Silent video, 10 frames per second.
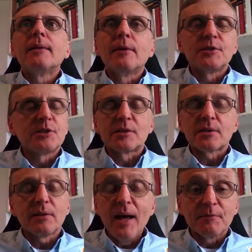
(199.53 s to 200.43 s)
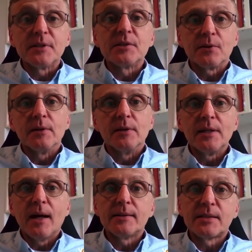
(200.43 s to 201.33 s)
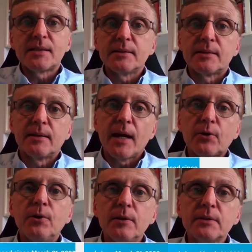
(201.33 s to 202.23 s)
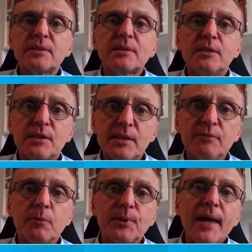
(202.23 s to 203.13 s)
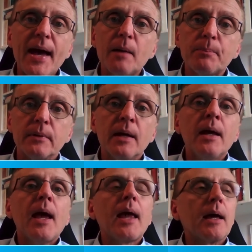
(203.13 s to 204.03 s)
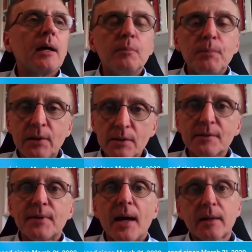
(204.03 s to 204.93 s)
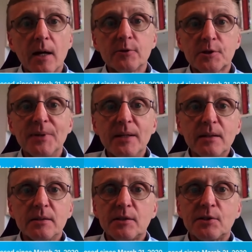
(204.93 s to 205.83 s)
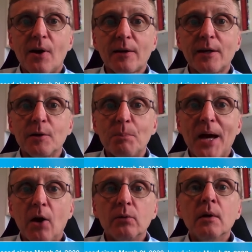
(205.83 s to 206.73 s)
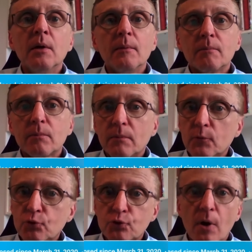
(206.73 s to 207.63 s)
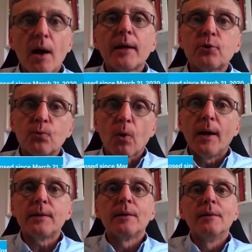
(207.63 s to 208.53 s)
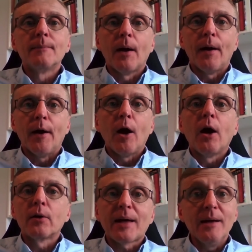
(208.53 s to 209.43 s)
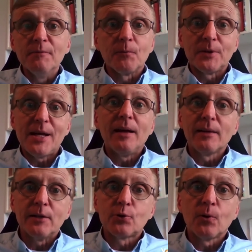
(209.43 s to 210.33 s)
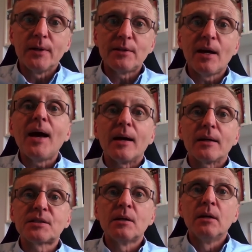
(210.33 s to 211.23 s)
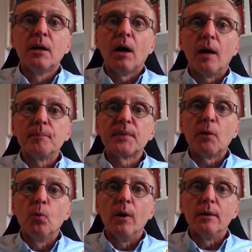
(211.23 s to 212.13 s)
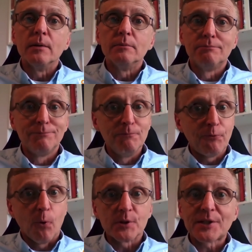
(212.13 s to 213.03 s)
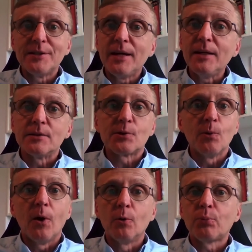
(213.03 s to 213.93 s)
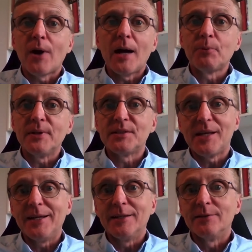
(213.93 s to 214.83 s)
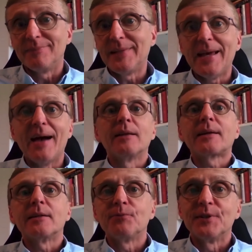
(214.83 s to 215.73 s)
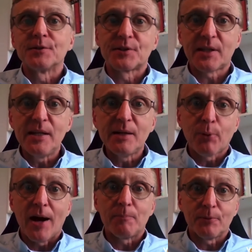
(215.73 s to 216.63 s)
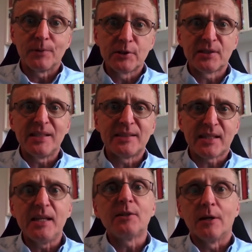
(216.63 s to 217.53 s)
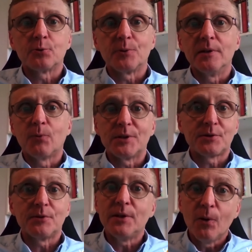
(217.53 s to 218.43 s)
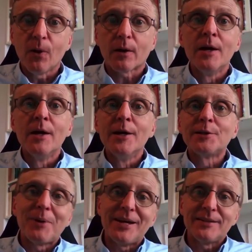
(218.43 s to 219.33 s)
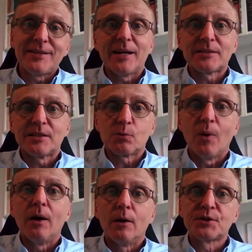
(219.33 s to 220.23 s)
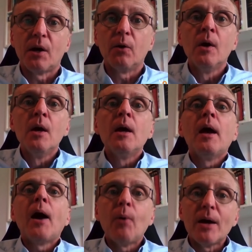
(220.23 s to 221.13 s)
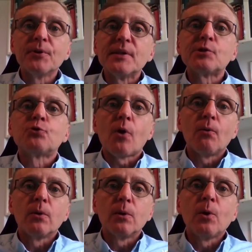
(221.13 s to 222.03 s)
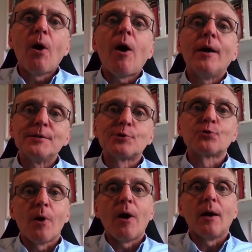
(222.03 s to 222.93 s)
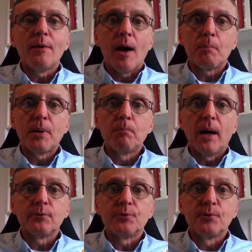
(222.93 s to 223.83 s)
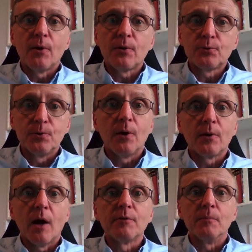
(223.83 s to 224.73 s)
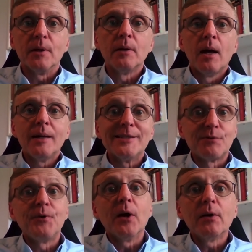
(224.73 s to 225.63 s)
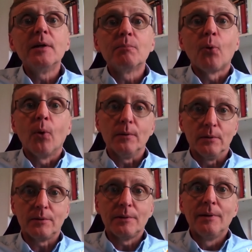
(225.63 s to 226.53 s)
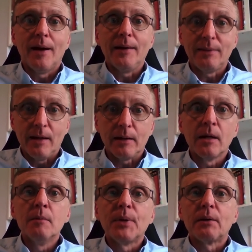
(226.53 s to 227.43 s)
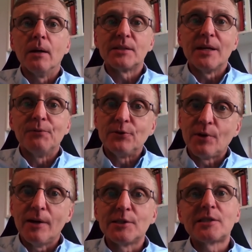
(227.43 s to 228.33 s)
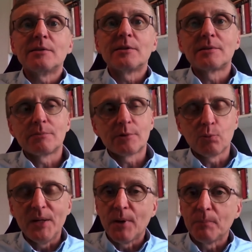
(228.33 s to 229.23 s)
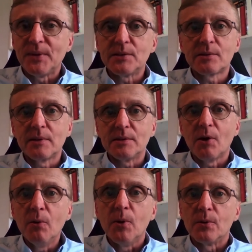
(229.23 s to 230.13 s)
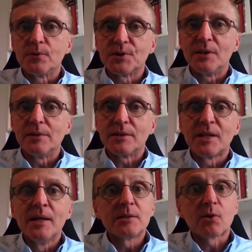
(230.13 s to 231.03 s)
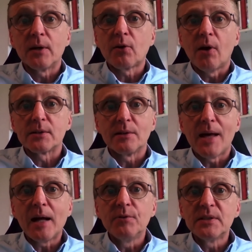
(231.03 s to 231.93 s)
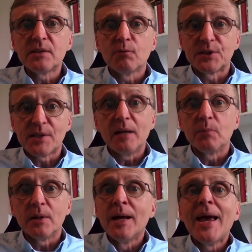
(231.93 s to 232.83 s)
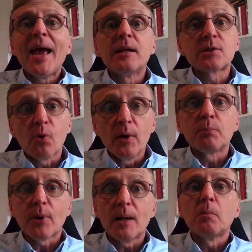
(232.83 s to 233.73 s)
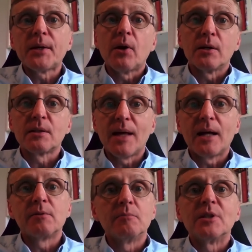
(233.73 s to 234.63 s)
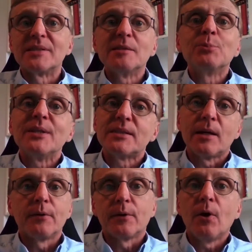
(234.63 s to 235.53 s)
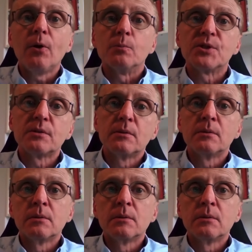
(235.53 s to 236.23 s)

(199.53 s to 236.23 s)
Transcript: there's just a lot of concern in the United States that that could conceivably happen. And because of that, Congressman Higgins is talking about trying to write uh, kind of a retaliatory tax uh, that would force Canadians who own property, say, in the Ellicottville ski, property, ski country of Western New York, to pay a tax as well. So, however, this law is drawn up by the Trudeau government is very important, I think, because if it does sweep up these, these homeowners in this, it's going to cause a lot of resentment and it's going to probably cause a lot of them to simply sell their homes.